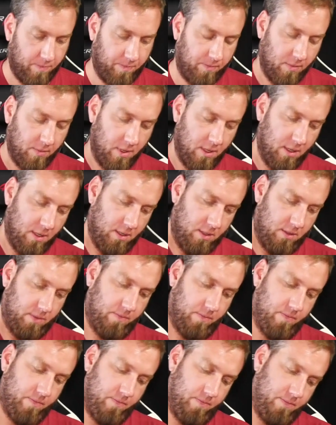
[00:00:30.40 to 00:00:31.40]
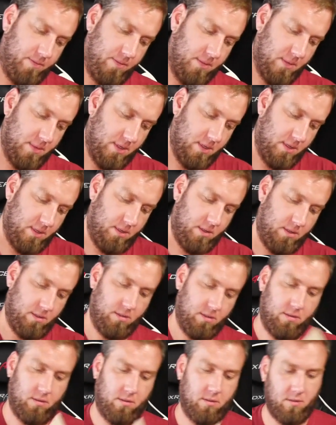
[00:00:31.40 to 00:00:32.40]

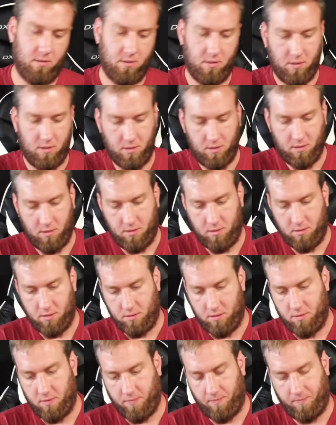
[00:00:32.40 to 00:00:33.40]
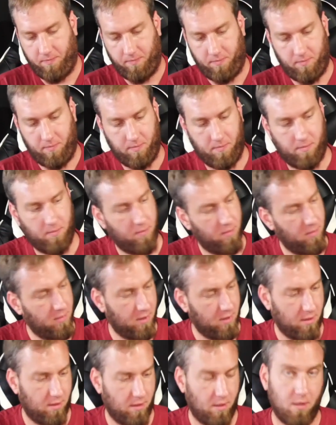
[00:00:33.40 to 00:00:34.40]

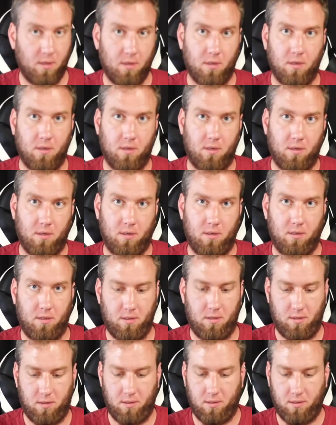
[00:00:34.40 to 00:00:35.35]
(no one is talking)